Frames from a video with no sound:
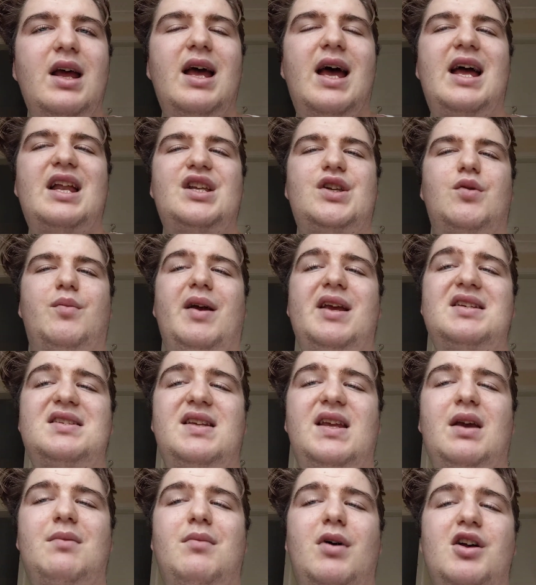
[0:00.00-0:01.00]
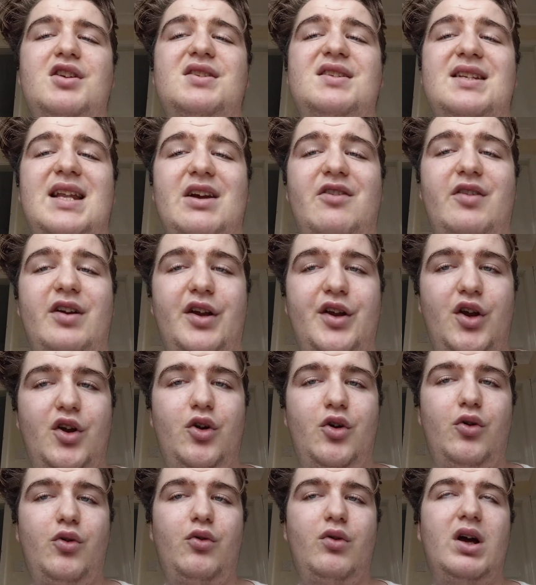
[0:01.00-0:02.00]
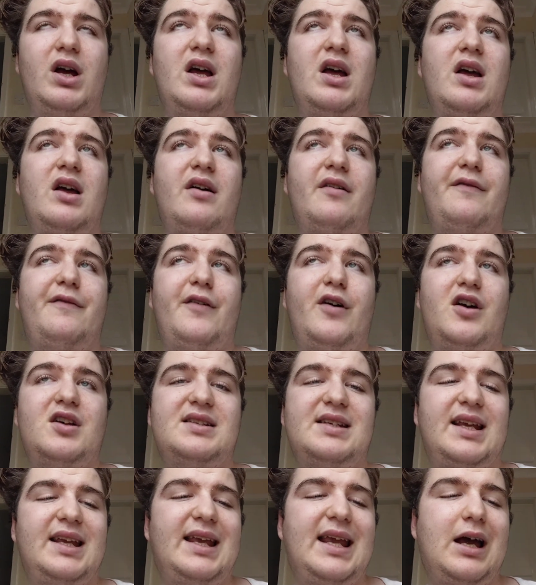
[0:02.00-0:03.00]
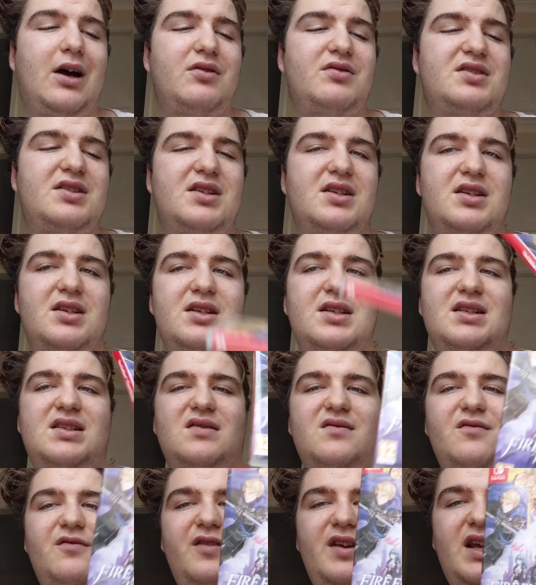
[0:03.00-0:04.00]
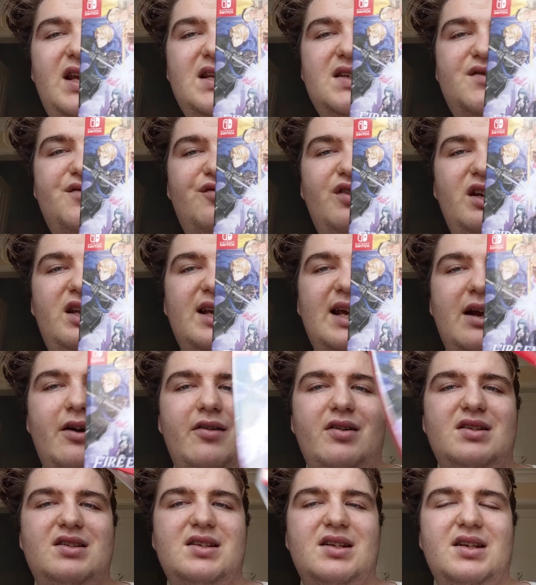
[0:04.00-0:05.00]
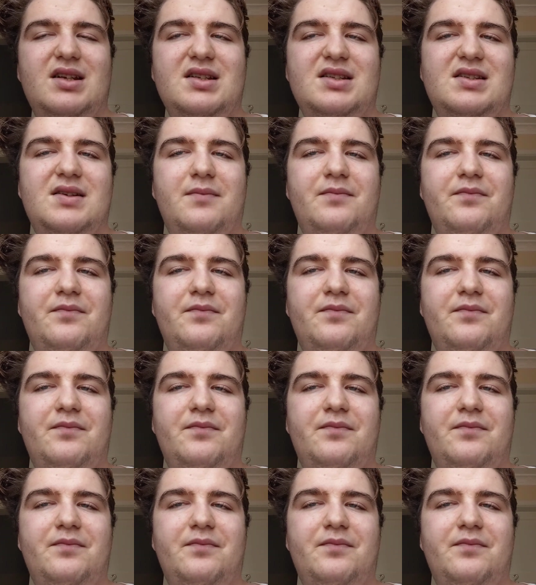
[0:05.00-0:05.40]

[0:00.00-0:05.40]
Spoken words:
And you're basically a mercenary who first encounters these three characters,